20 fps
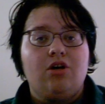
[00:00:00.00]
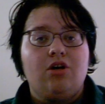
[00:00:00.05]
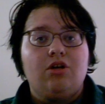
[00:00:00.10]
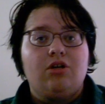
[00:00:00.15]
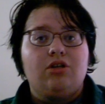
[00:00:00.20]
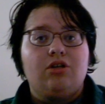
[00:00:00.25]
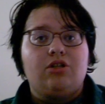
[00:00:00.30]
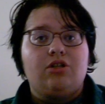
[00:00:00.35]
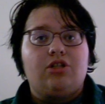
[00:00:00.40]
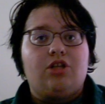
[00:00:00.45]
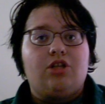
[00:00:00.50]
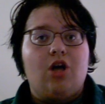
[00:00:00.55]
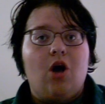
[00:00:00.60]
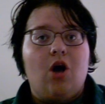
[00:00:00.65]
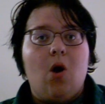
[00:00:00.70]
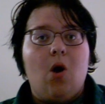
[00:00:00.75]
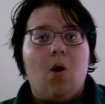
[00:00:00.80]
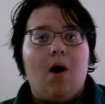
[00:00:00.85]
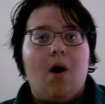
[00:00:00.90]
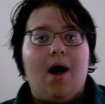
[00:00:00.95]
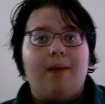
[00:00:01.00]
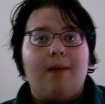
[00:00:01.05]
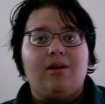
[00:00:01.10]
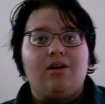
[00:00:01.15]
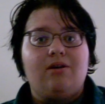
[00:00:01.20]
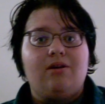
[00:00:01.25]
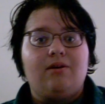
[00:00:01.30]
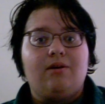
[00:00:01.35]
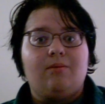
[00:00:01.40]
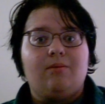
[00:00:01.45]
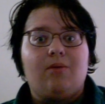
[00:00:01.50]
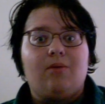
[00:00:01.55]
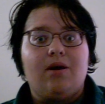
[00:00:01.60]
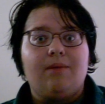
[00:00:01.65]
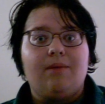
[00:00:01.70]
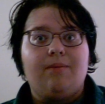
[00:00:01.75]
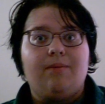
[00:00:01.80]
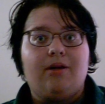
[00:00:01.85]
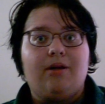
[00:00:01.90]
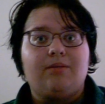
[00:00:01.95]
So I'm going to do Good Morning
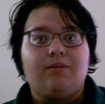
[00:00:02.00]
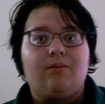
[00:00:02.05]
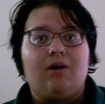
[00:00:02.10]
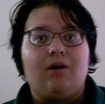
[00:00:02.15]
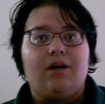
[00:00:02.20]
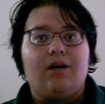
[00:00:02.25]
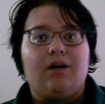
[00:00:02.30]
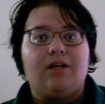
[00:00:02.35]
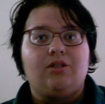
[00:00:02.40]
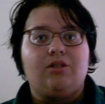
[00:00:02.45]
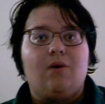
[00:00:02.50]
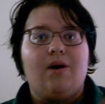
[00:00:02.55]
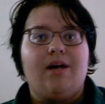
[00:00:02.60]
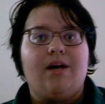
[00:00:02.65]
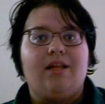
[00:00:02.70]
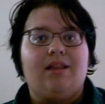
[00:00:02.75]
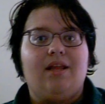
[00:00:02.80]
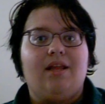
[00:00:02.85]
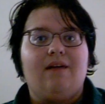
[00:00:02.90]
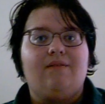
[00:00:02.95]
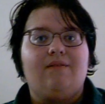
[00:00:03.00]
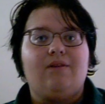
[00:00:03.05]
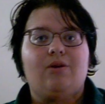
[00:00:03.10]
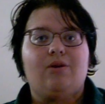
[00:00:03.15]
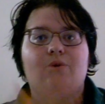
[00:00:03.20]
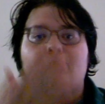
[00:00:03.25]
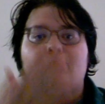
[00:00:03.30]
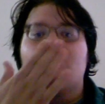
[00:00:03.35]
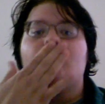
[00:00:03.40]
Baltimore. Enjoy. Love you.